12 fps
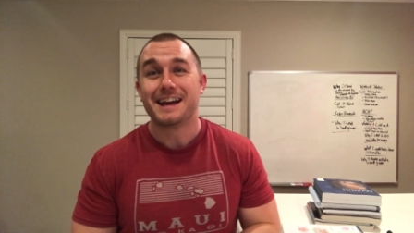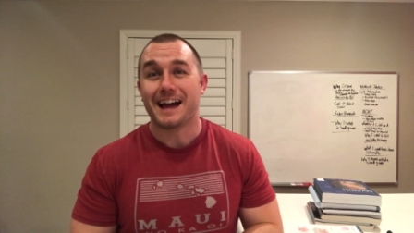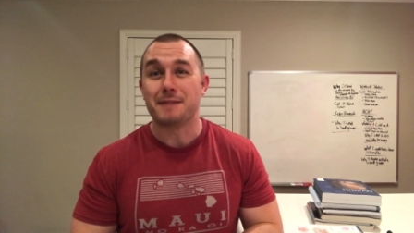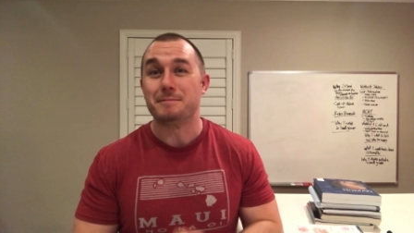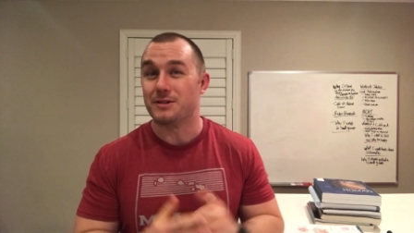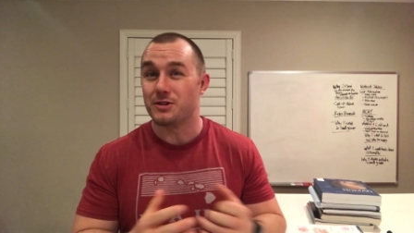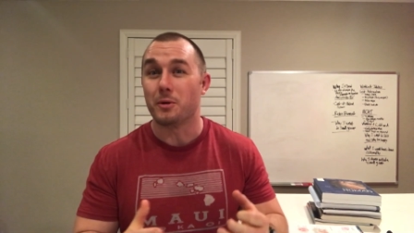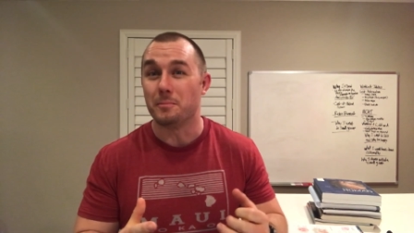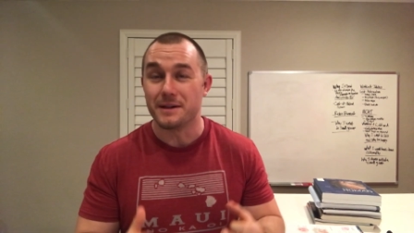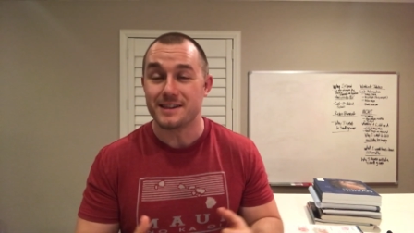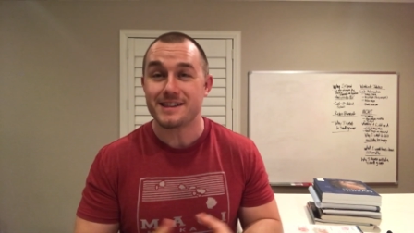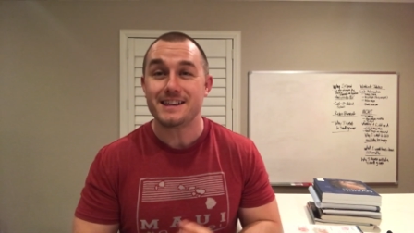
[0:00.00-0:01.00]
I'd been so
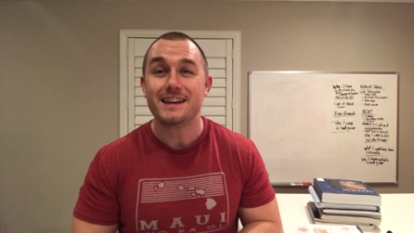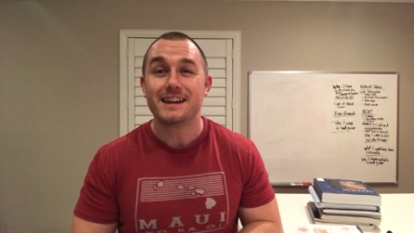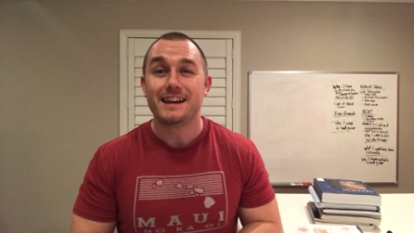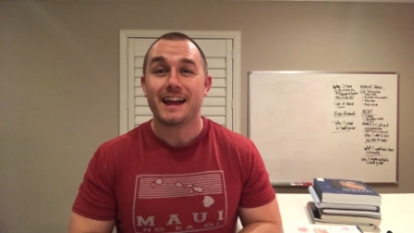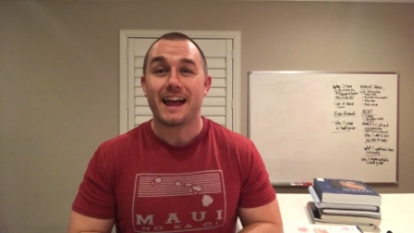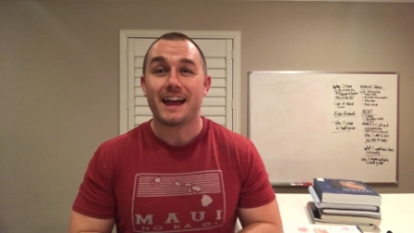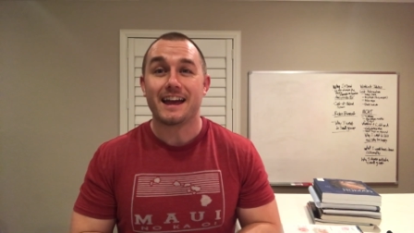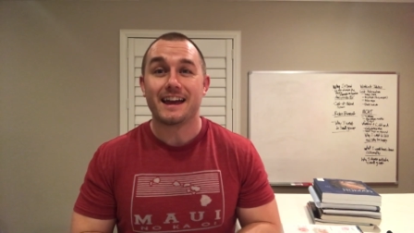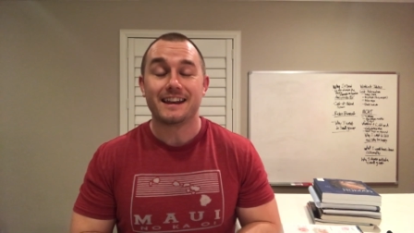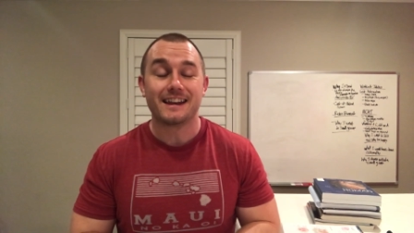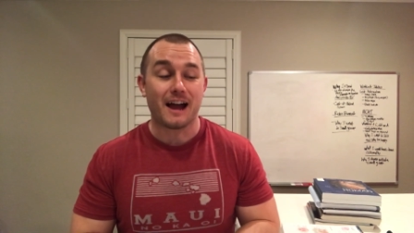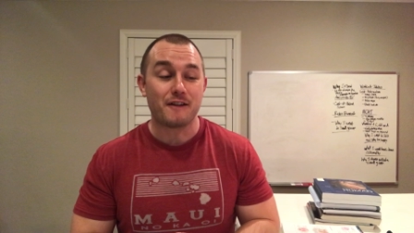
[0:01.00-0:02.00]
busy,
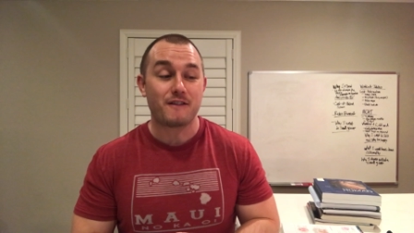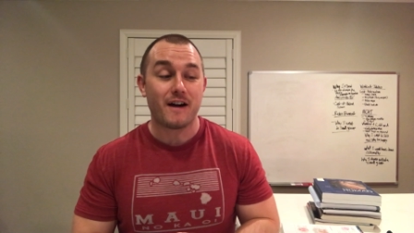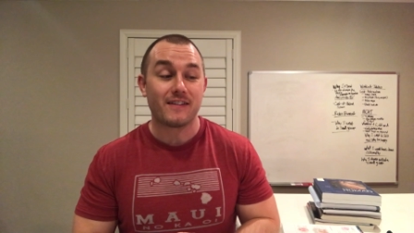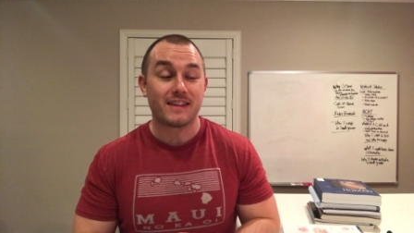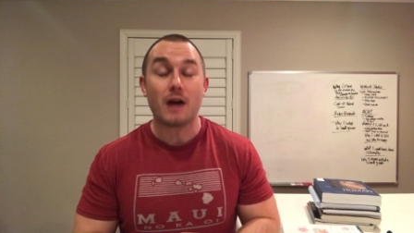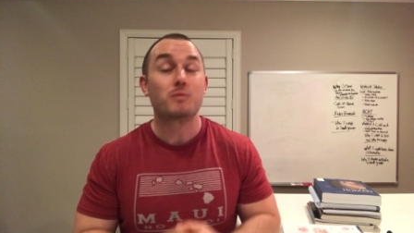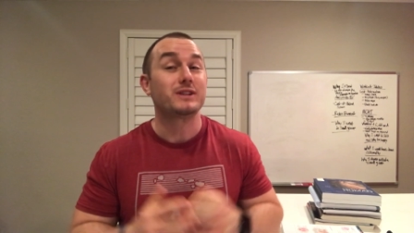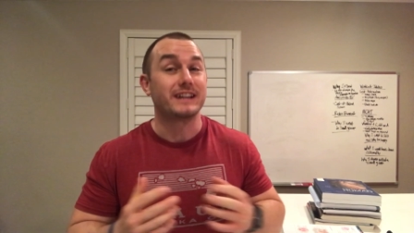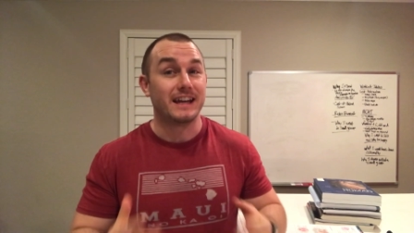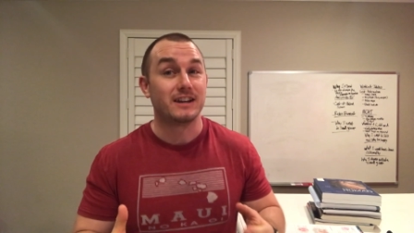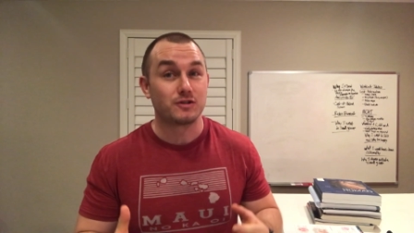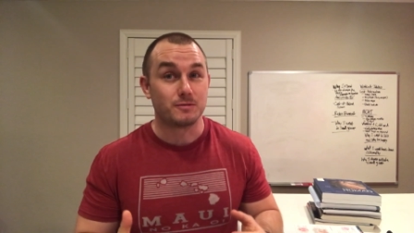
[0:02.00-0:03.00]
and I found that that really
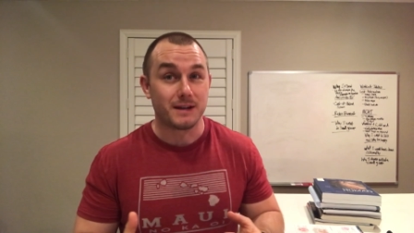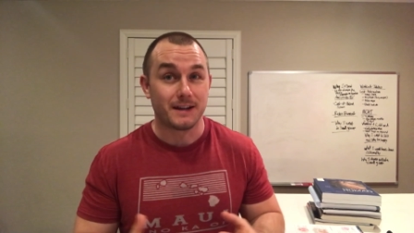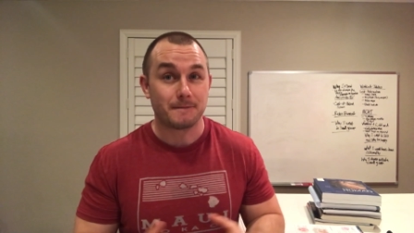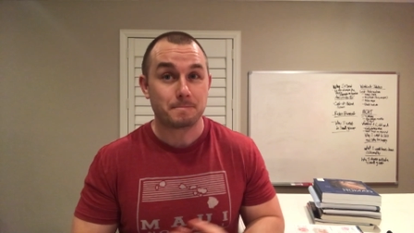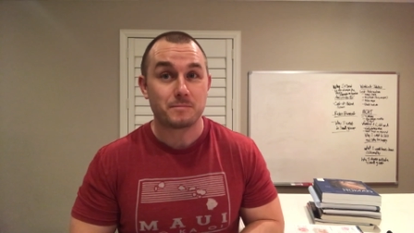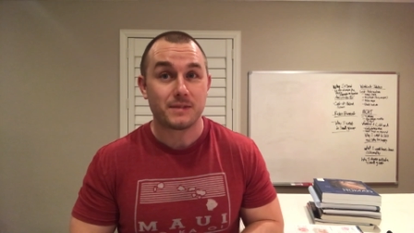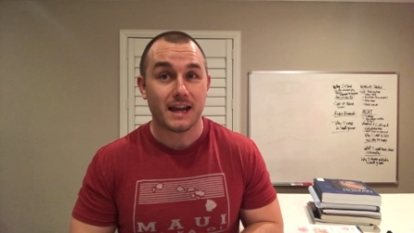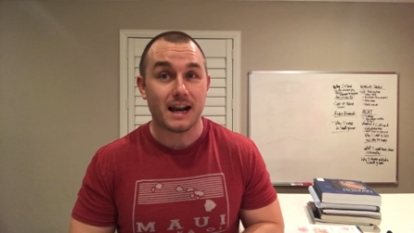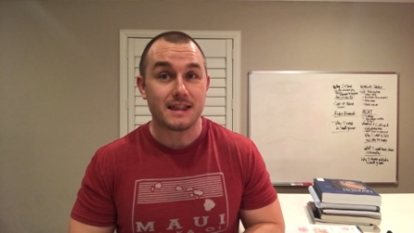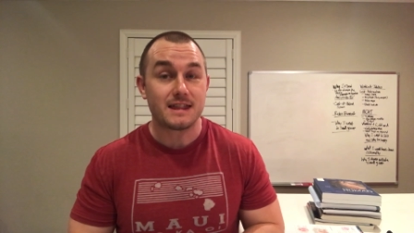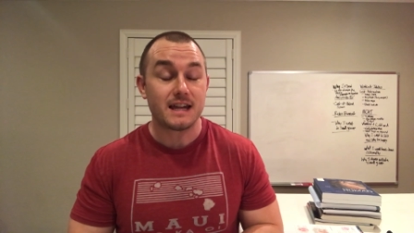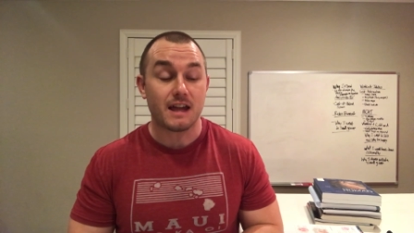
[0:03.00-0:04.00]
hindered me. And I
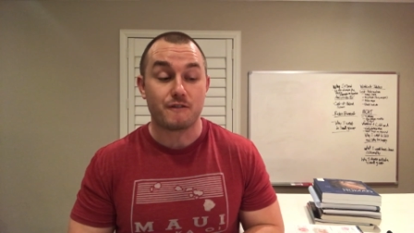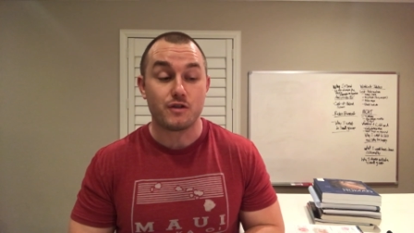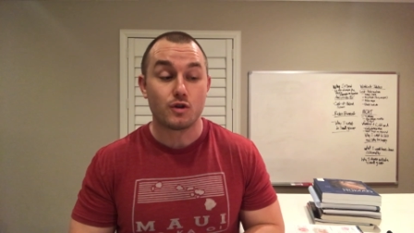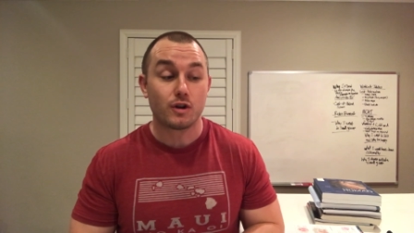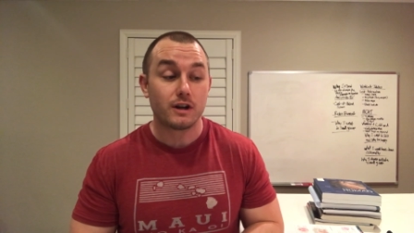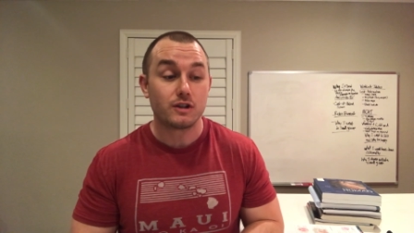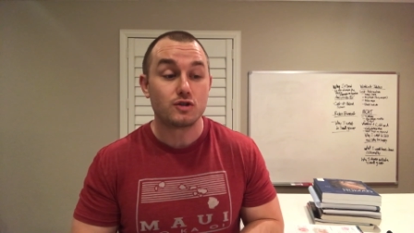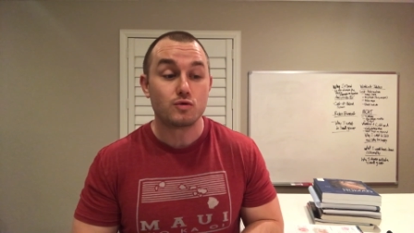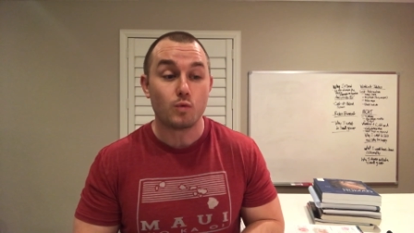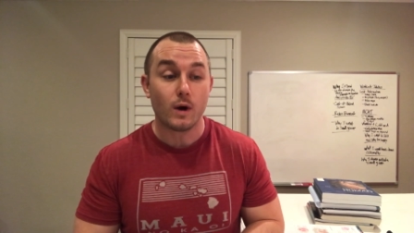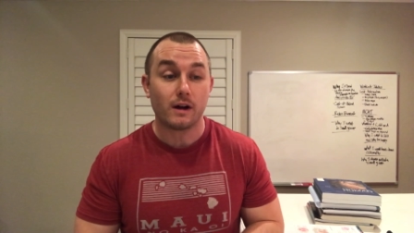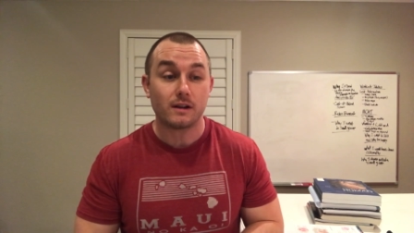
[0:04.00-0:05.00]
think if you're gonna do
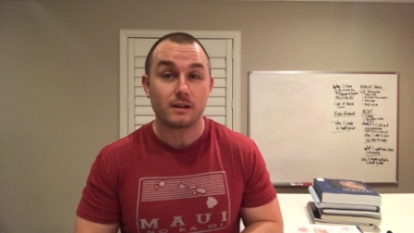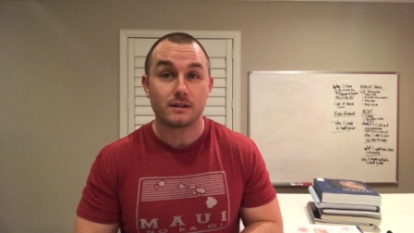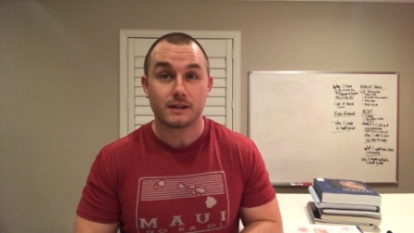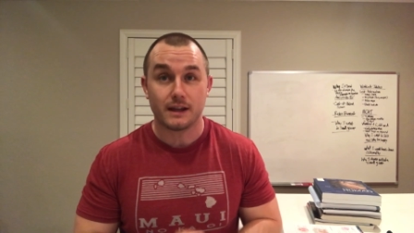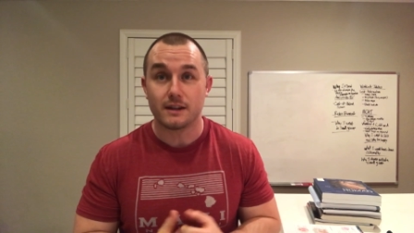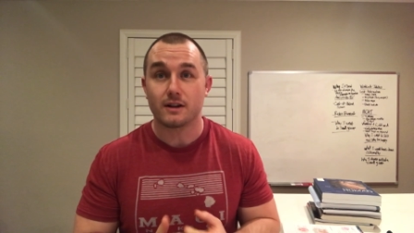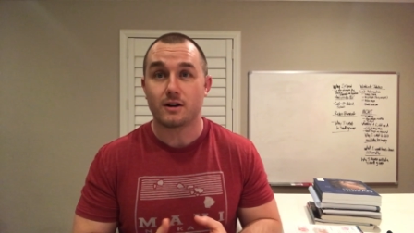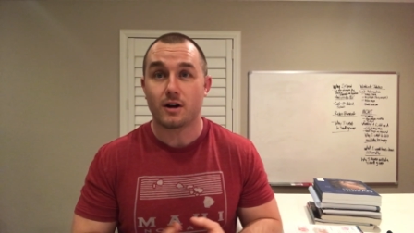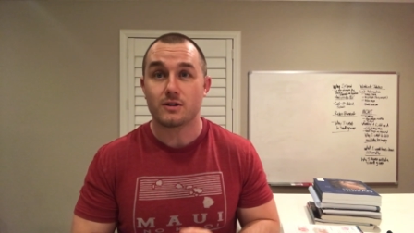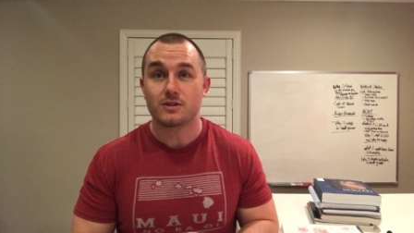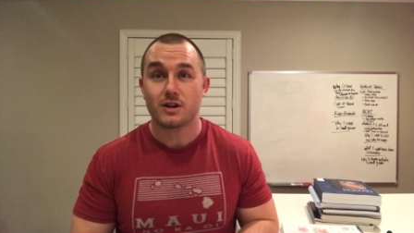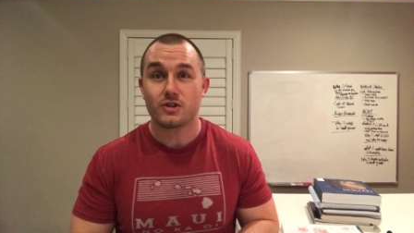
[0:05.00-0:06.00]
well in the
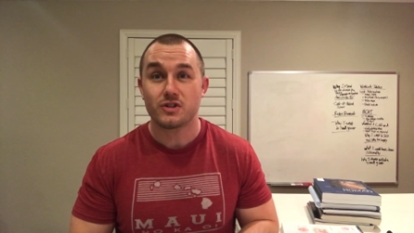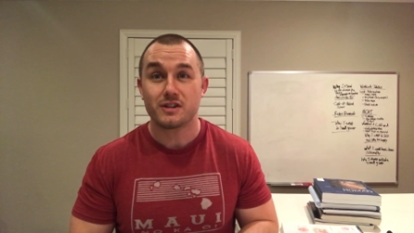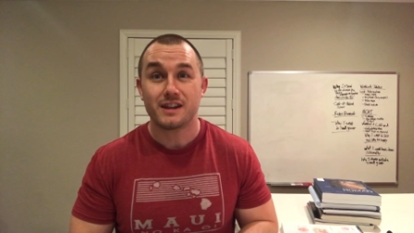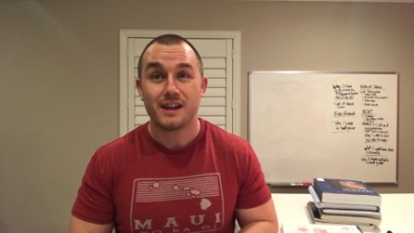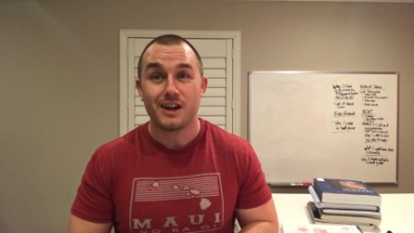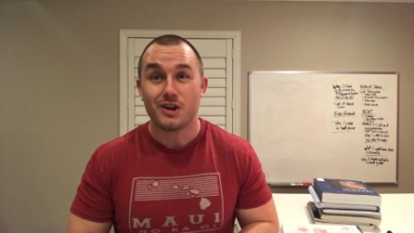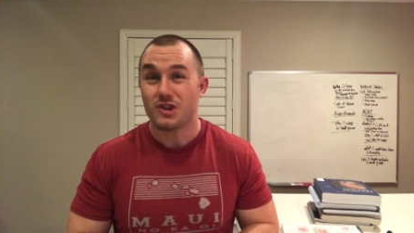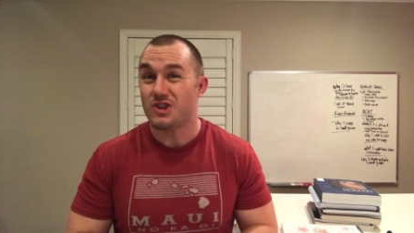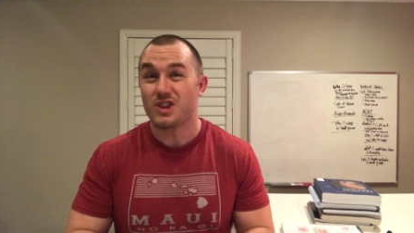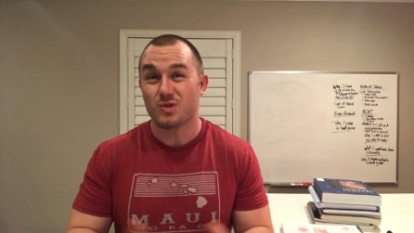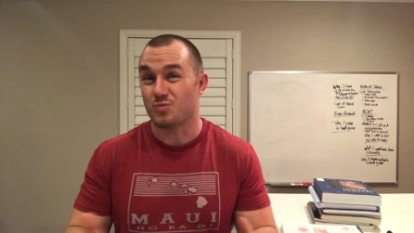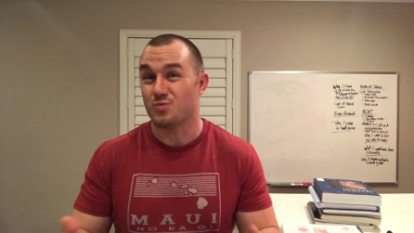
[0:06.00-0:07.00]
CARS section, you should
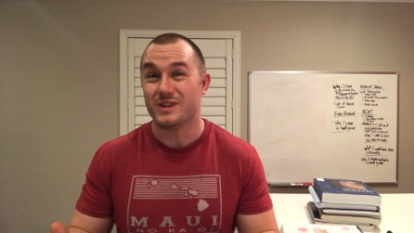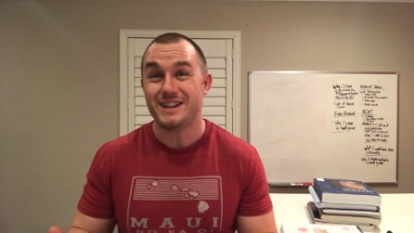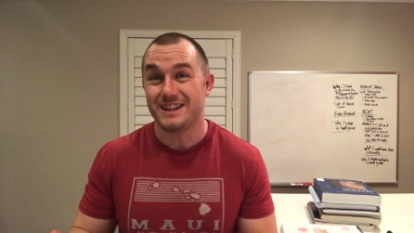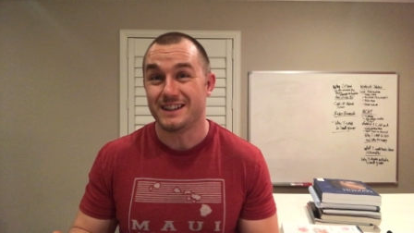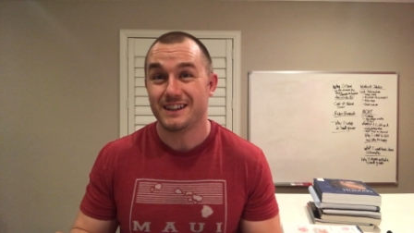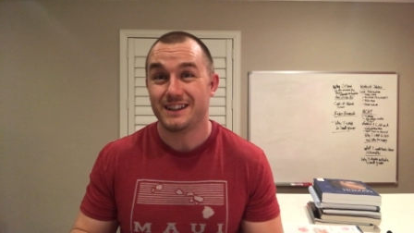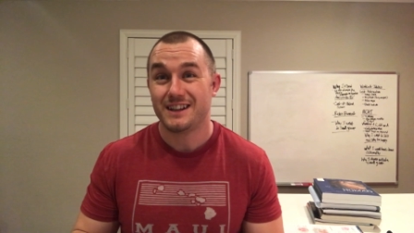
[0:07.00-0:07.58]
just read.